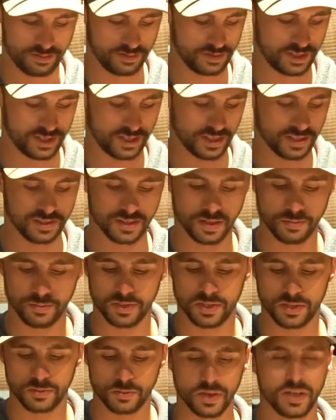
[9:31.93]
This thing is gonna be
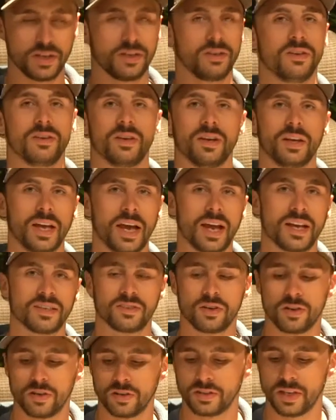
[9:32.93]
sweet. You could
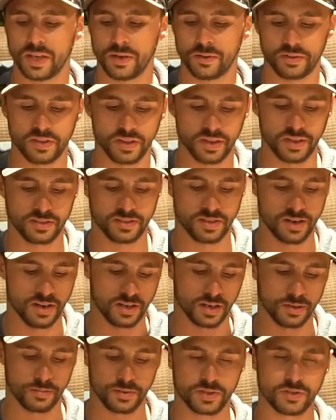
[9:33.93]
cast all day with it. It's
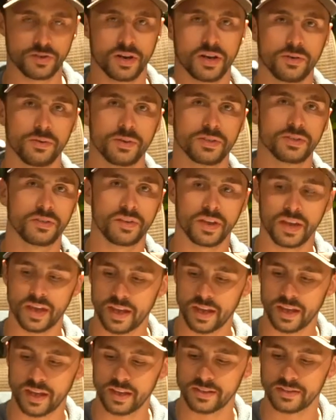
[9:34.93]
not gonna be strenuous on the
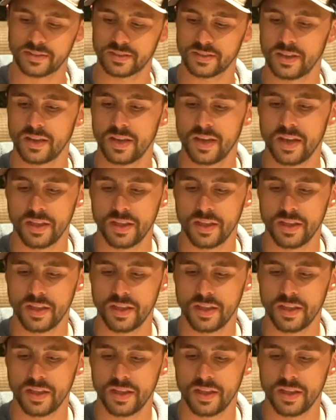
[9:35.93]
hands.